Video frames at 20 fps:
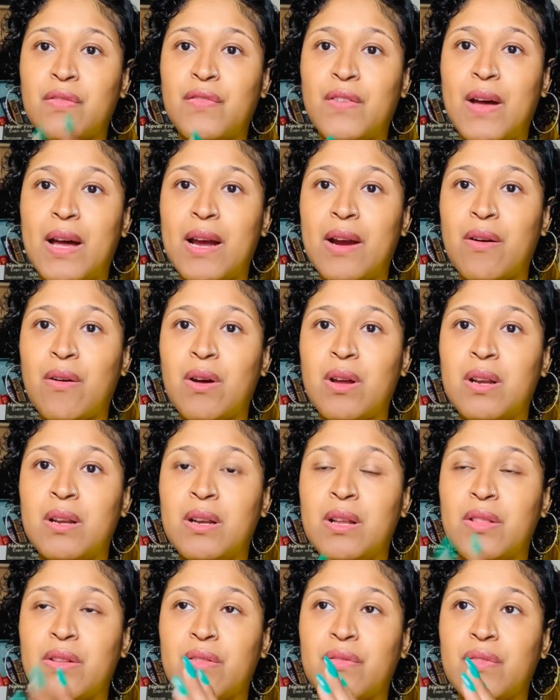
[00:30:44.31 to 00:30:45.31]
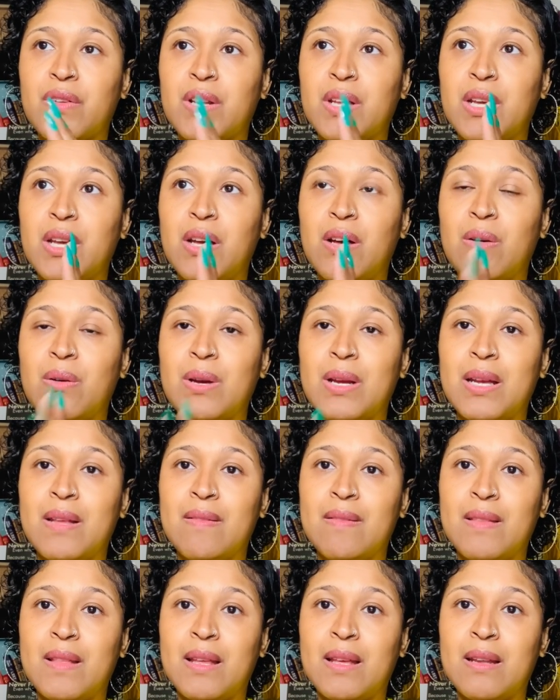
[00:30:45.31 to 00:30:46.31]
fire on another video,
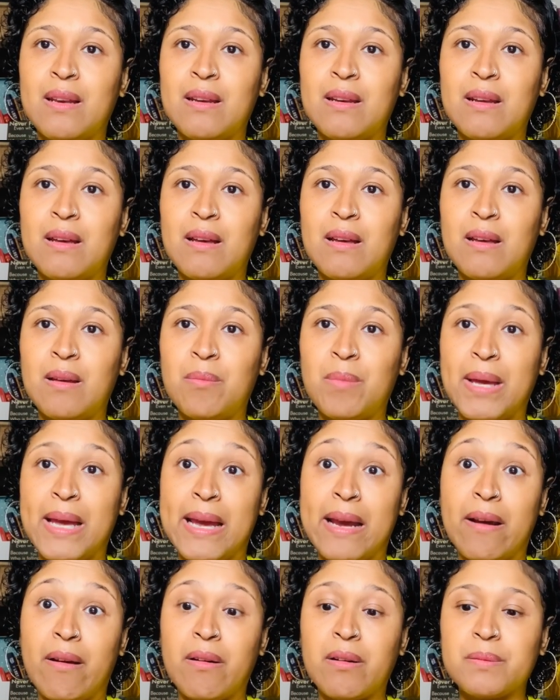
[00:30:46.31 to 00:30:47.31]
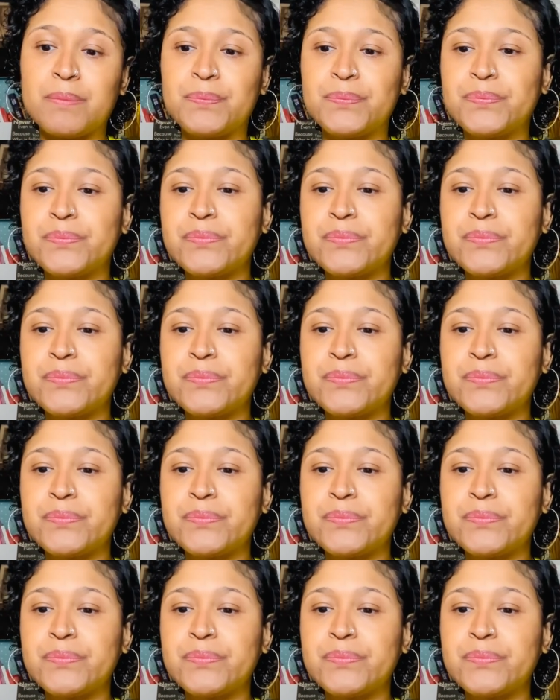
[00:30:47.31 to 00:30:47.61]
and then air.